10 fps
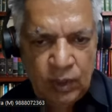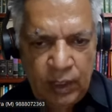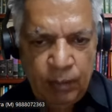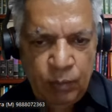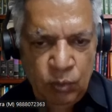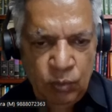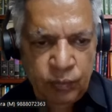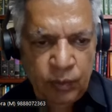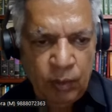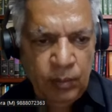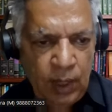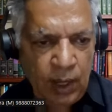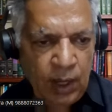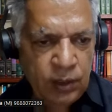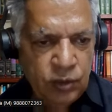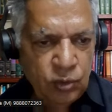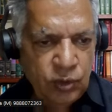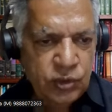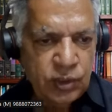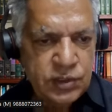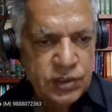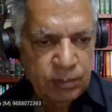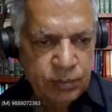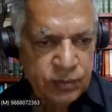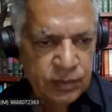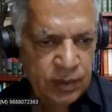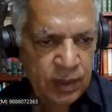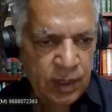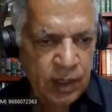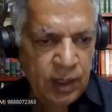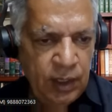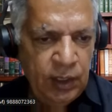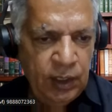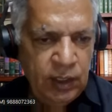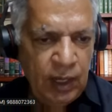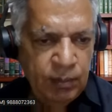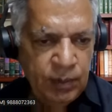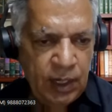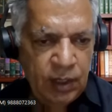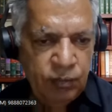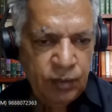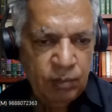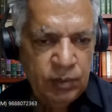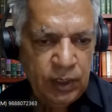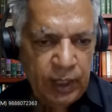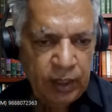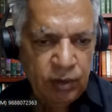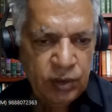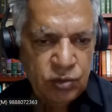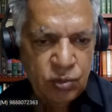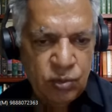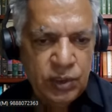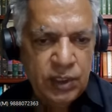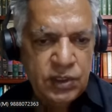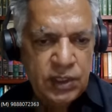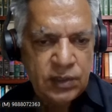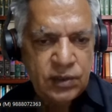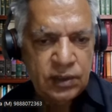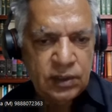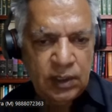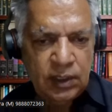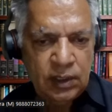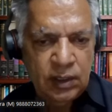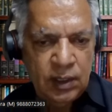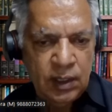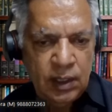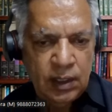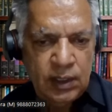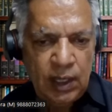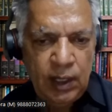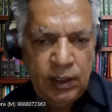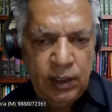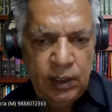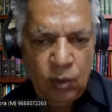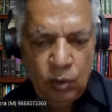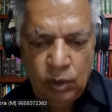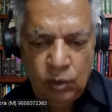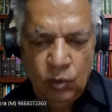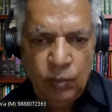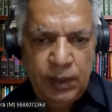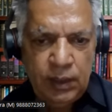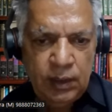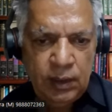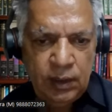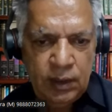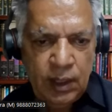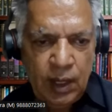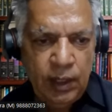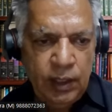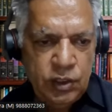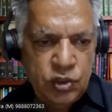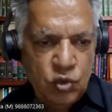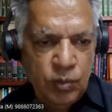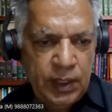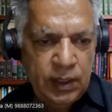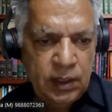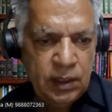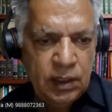revenue from non-judicial stamps. It is evident from the language used in Section 3 that in order to be an instrument